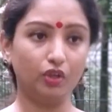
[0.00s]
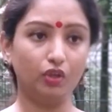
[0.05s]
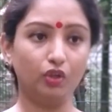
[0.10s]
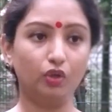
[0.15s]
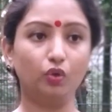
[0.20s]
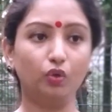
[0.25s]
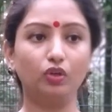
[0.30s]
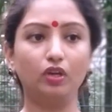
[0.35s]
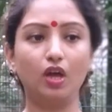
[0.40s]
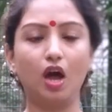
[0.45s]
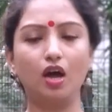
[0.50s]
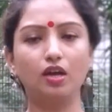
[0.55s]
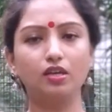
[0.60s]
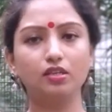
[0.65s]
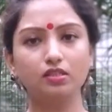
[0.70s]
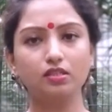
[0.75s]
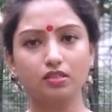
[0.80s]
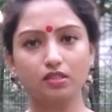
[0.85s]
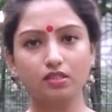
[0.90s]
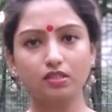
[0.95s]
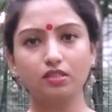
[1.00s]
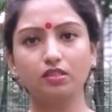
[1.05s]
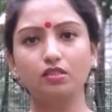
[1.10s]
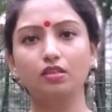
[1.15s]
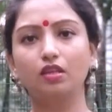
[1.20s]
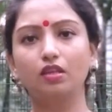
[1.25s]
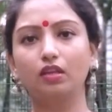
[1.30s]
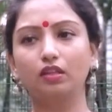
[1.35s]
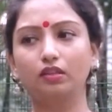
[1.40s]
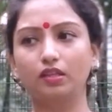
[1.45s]
You
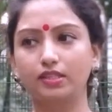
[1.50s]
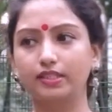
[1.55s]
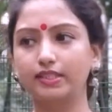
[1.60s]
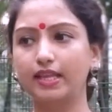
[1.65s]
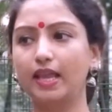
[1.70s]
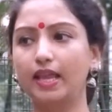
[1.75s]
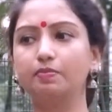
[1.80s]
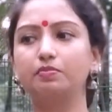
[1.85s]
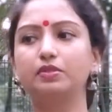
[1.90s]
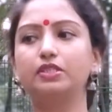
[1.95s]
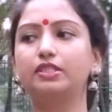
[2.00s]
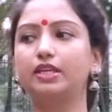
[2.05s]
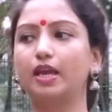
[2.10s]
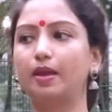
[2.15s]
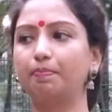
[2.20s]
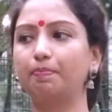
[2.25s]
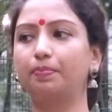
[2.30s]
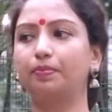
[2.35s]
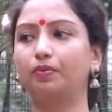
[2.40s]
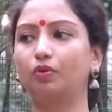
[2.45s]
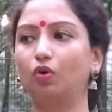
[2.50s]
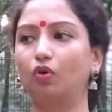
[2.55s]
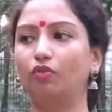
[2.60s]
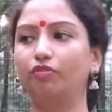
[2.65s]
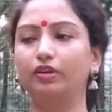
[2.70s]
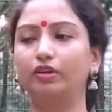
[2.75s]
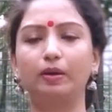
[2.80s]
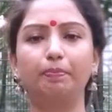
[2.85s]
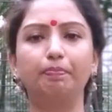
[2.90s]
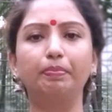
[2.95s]
dance the same step
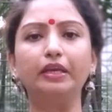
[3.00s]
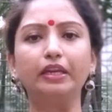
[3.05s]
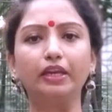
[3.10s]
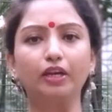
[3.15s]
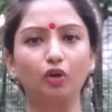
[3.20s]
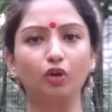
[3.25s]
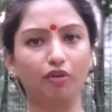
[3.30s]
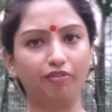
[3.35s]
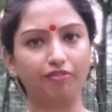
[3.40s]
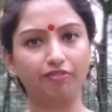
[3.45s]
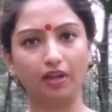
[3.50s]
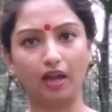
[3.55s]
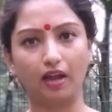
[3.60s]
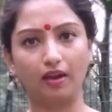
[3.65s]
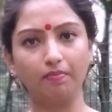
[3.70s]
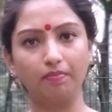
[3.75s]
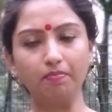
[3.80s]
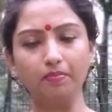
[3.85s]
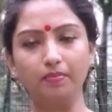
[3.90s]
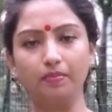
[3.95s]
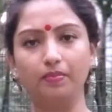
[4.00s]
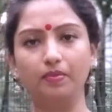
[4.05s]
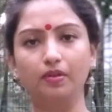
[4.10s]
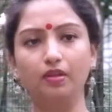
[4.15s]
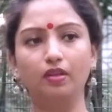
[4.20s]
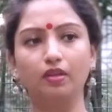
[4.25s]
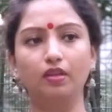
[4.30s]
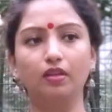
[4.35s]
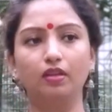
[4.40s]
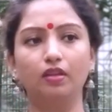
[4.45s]
over a period of time,
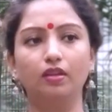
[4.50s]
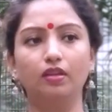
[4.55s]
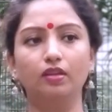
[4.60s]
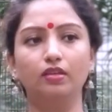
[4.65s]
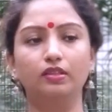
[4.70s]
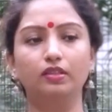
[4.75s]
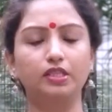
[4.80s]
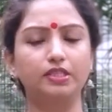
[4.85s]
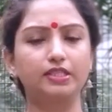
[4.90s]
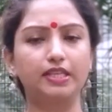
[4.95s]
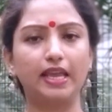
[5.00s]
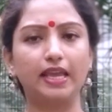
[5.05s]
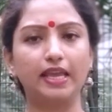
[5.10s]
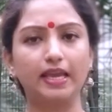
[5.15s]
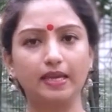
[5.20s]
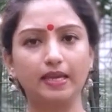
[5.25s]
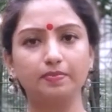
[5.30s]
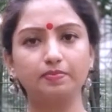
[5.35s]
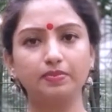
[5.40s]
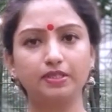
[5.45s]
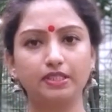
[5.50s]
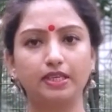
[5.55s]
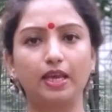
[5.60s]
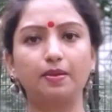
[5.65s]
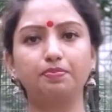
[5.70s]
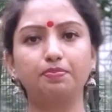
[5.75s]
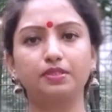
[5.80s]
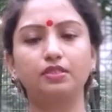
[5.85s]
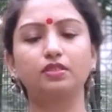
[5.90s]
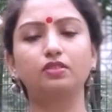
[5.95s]
the same
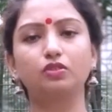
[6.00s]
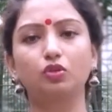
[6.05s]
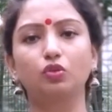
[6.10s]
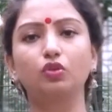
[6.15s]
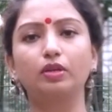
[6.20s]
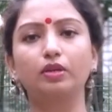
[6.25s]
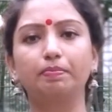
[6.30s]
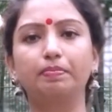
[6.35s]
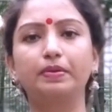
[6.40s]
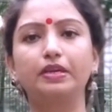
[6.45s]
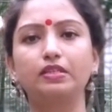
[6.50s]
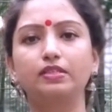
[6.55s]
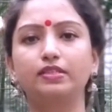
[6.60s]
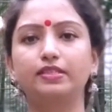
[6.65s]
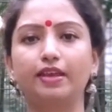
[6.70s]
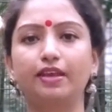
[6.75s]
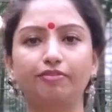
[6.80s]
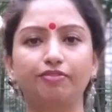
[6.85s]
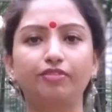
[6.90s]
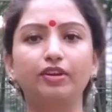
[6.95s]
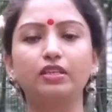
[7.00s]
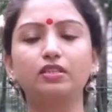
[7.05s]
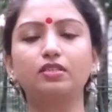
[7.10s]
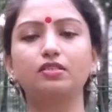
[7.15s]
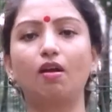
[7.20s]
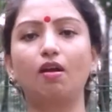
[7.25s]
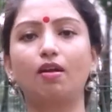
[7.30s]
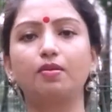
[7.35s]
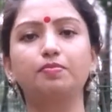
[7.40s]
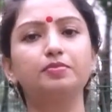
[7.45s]
steps you repeat several
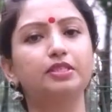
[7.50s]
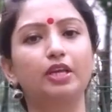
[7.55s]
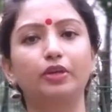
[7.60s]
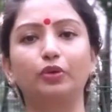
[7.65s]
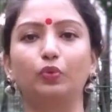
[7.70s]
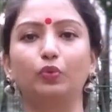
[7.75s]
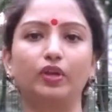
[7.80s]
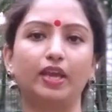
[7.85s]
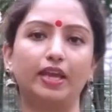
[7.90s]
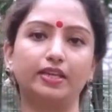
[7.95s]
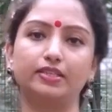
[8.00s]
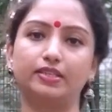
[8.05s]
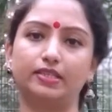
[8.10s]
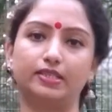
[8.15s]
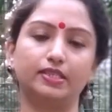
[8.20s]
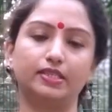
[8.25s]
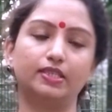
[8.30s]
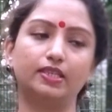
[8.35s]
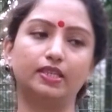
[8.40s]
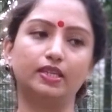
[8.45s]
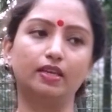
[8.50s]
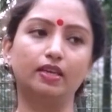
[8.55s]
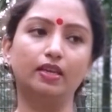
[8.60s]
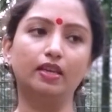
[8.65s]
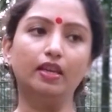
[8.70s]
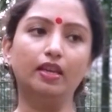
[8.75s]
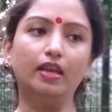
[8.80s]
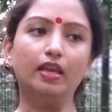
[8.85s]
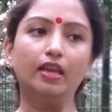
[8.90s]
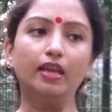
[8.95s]
times and you get it.
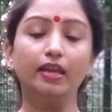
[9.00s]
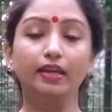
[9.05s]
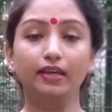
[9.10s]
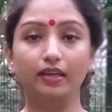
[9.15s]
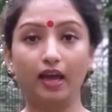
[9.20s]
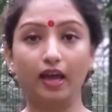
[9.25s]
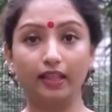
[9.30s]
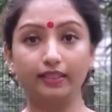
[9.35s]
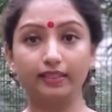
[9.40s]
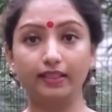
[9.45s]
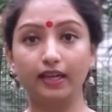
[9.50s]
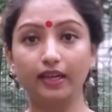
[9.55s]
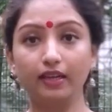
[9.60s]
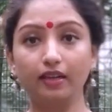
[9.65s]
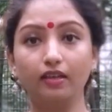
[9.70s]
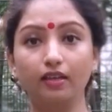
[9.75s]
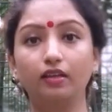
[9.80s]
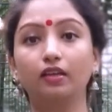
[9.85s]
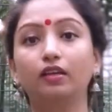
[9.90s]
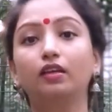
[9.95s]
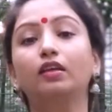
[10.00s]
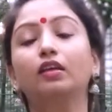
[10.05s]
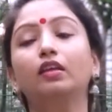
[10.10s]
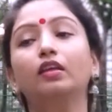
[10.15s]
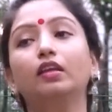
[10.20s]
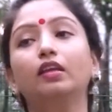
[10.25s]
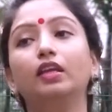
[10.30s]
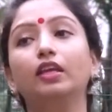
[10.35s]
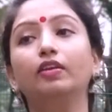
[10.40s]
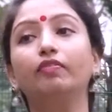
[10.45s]
In Kathak,
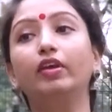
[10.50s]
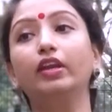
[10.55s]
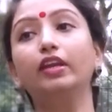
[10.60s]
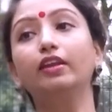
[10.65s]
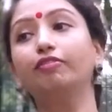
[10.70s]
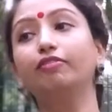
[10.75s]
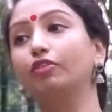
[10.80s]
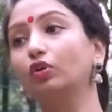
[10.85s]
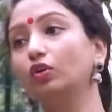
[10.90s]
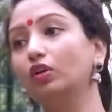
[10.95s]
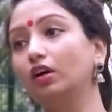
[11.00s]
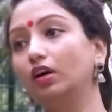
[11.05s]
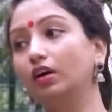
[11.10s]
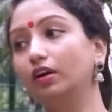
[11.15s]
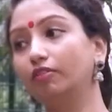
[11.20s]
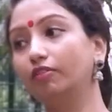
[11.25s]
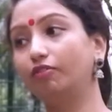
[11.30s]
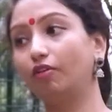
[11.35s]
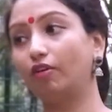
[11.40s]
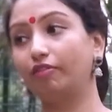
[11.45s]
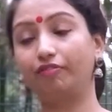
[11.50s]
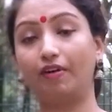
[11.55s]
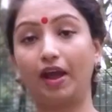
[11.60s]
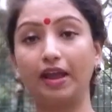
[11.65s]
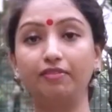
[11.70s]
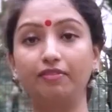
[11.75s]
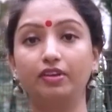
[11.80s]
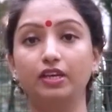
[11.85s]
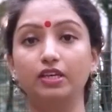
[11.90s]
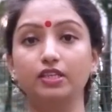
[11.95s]
even if you learn for
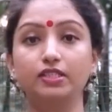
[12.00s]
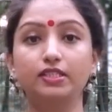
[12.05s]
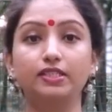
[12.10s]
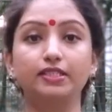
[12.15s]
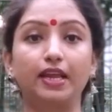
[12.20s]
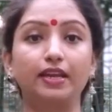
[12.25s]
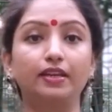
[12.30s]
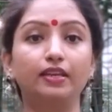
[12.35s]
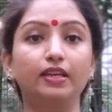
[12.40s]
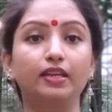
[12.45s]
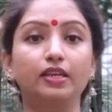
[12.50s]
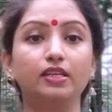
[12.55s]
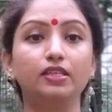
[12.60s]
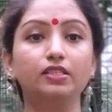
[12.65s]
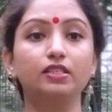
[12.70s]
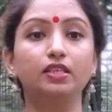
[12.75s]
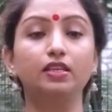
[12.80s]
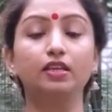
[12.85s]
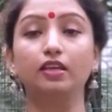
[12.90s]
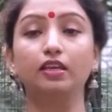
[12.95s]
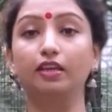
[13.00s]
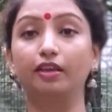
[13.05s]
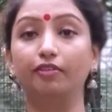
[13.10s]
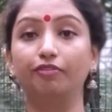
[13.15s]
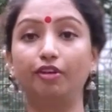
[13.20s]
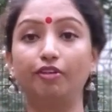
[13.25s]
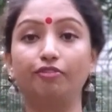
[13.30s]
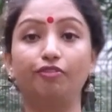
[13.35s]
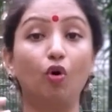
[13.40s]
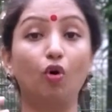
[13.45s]
5 years, 10 years,
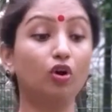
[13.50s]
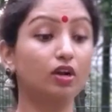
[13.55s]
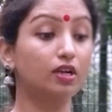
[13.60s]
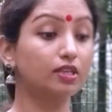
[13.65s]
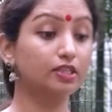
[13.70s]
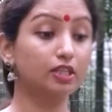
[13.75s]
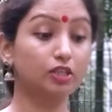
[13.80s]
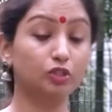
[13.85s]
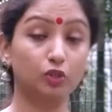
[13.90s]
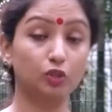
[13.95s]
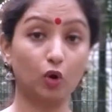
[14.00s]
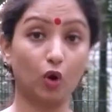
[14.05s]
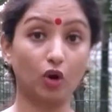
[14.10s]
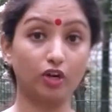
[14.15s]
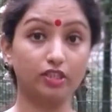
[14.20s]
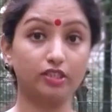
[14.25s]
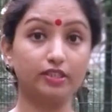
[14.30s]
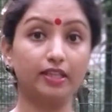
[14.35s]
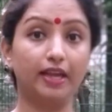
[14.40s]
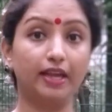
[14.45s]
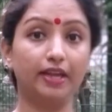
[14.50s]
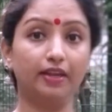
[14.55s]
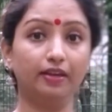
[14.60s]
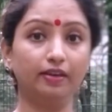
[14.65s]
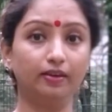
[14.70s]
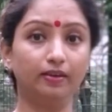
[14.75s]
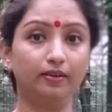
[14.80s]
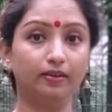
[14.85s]
if your focus is not there,